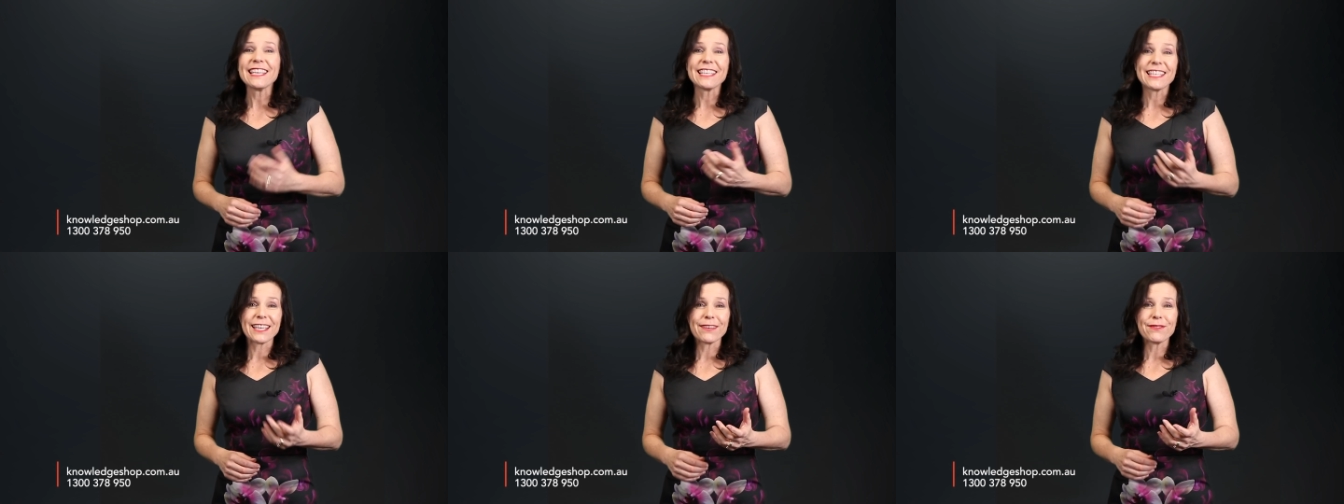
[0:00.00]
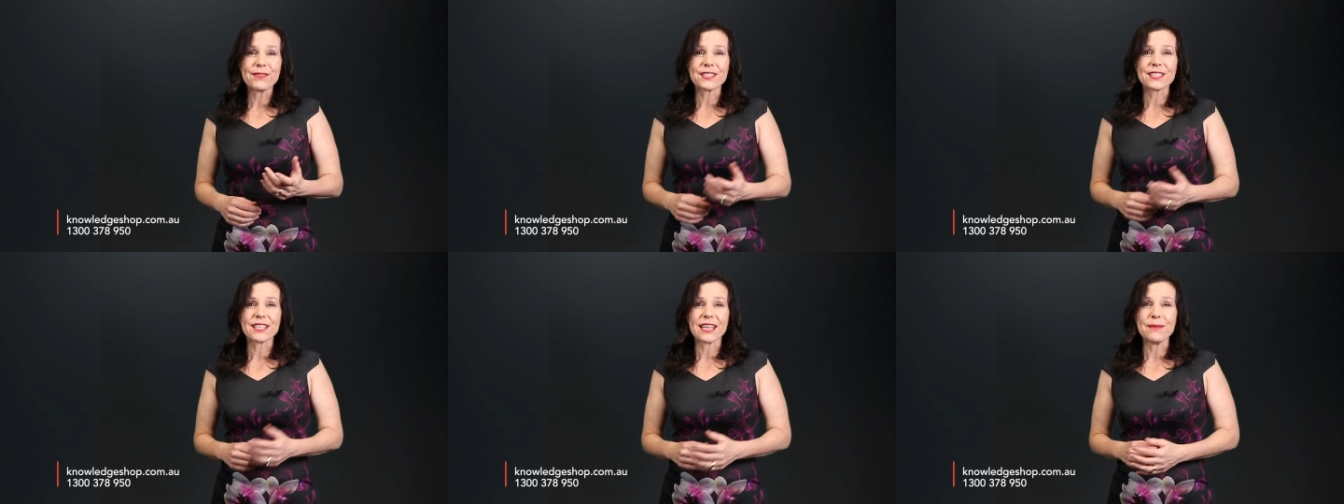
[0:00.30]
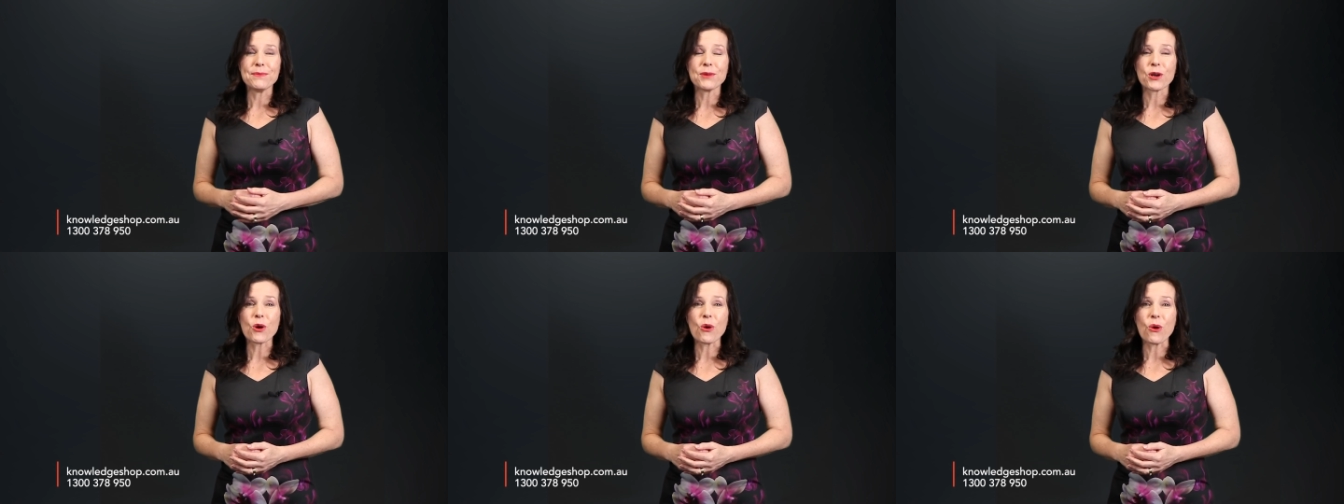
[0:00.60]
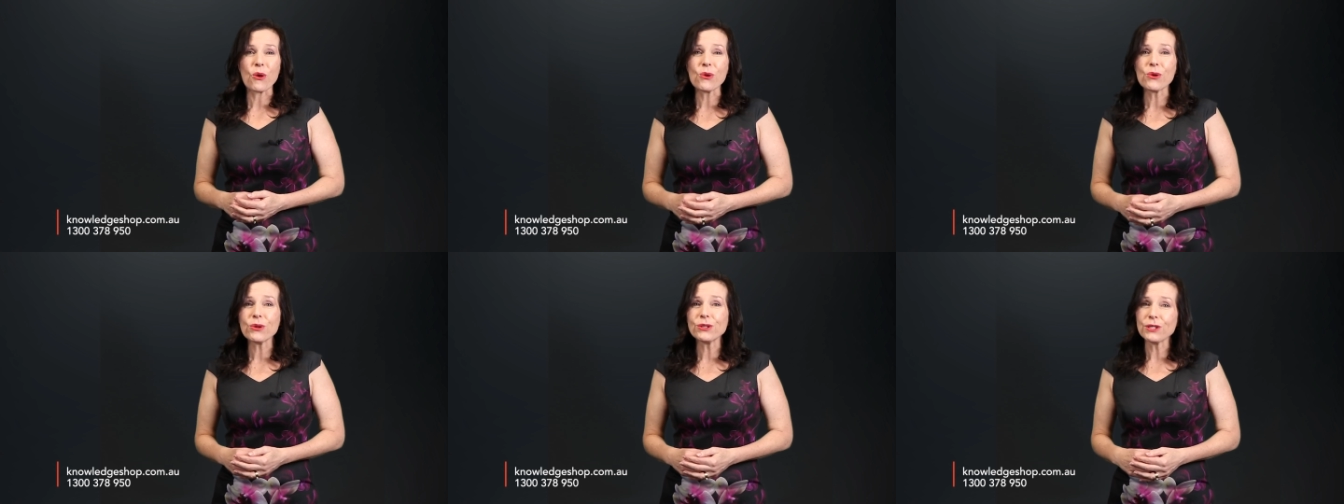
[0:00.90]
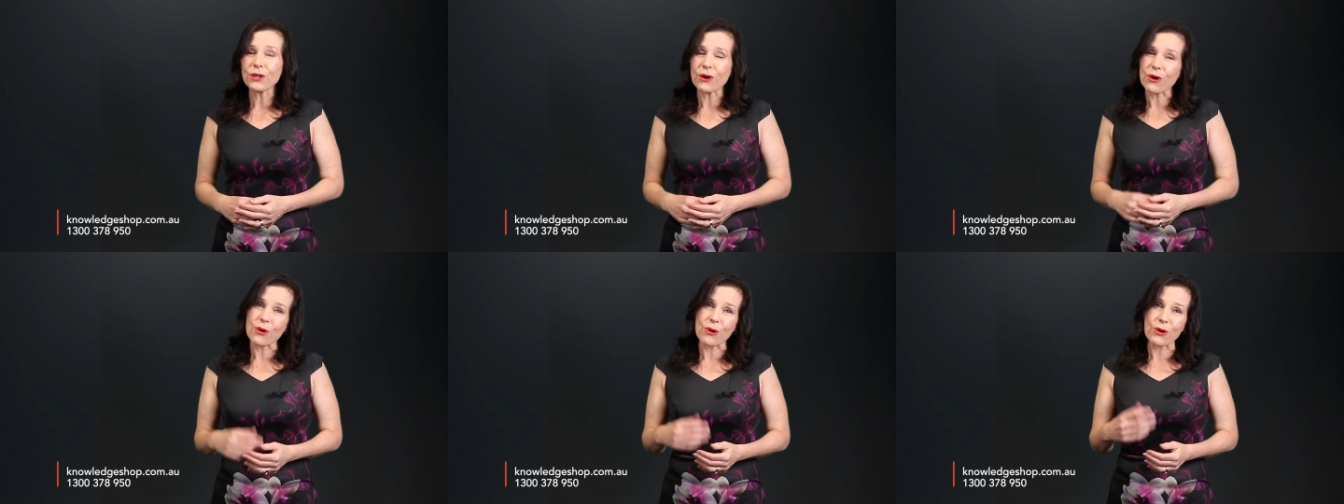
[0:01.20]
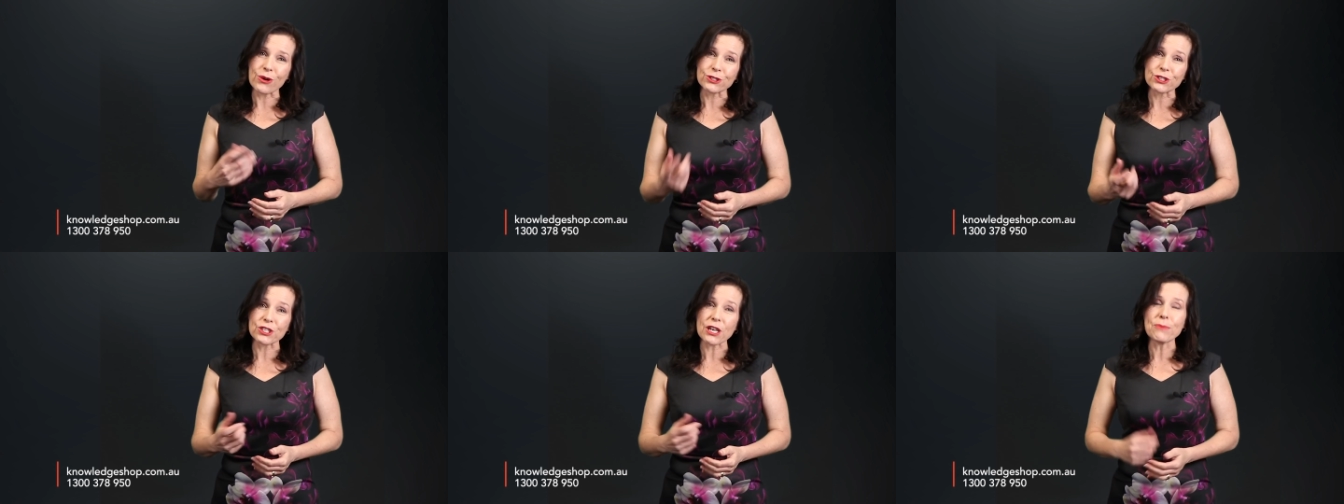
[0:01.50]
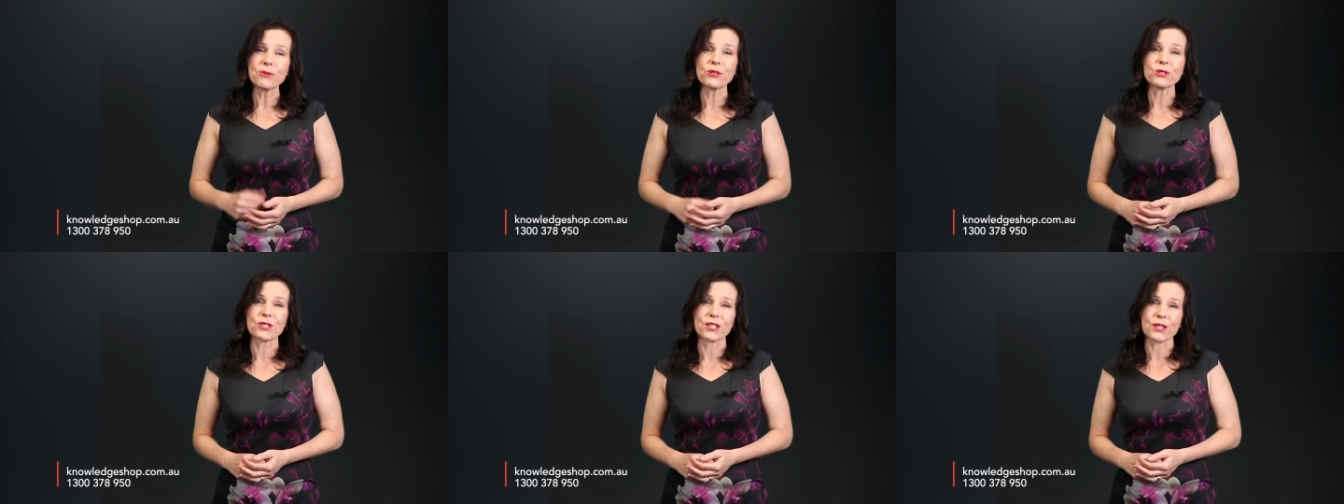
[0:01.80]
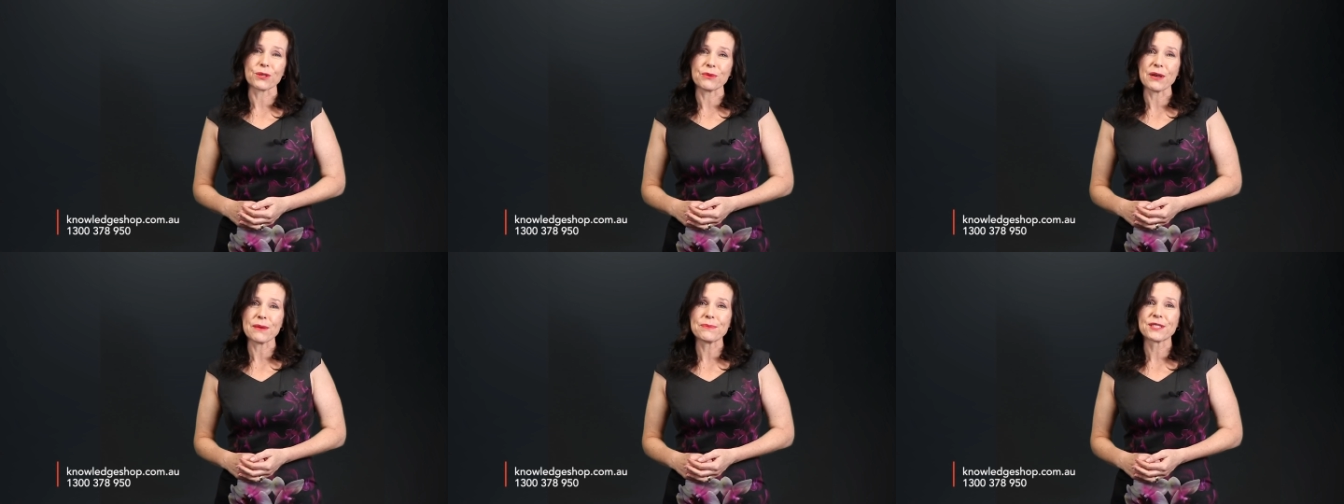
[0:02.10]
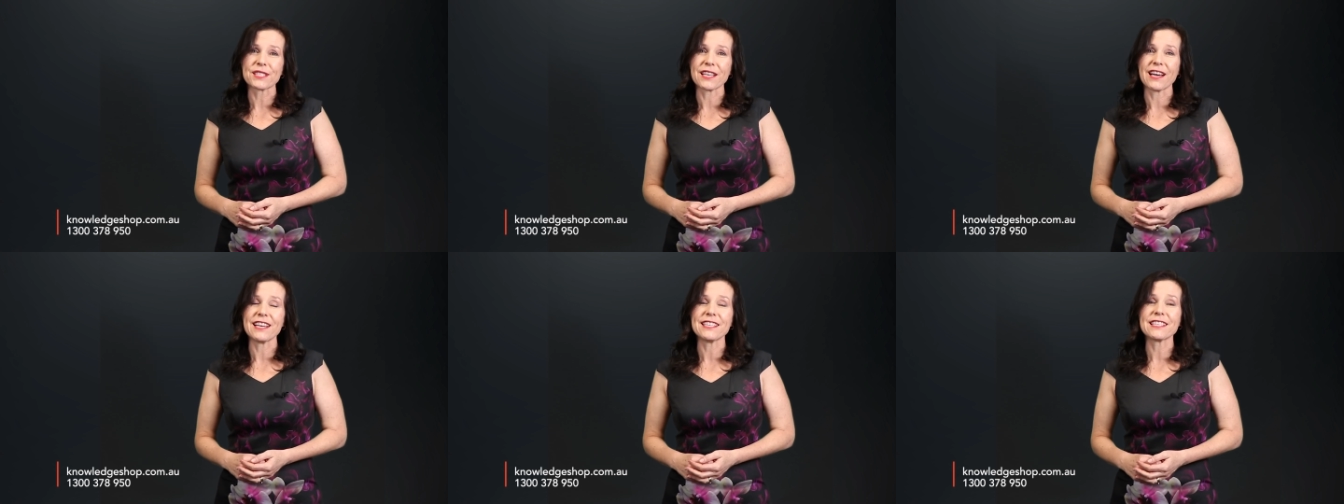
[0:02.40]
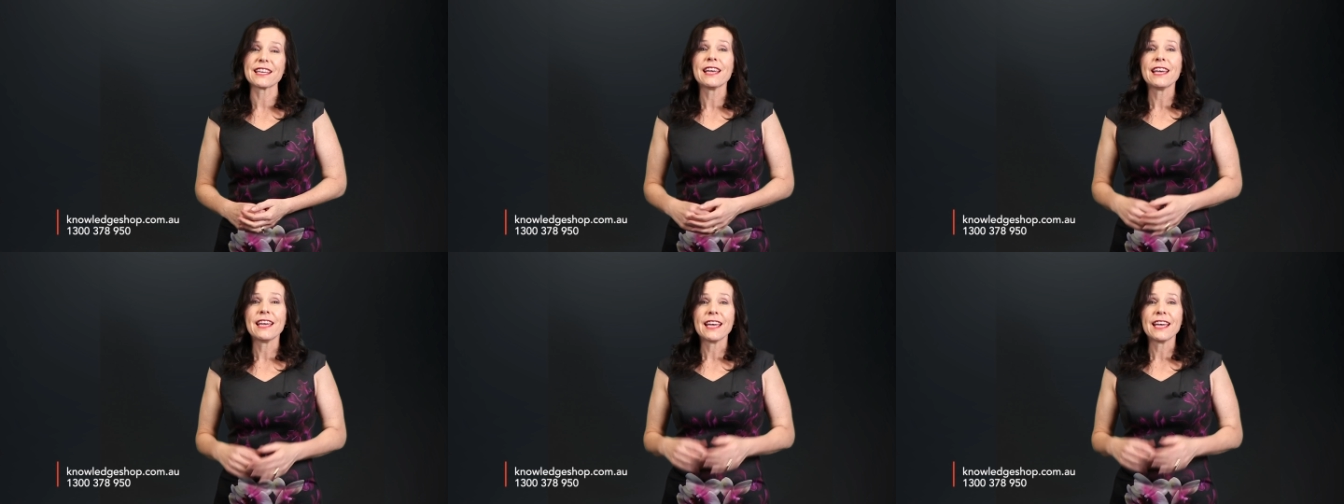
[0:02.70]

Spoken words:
Give the team a call or jump onto the website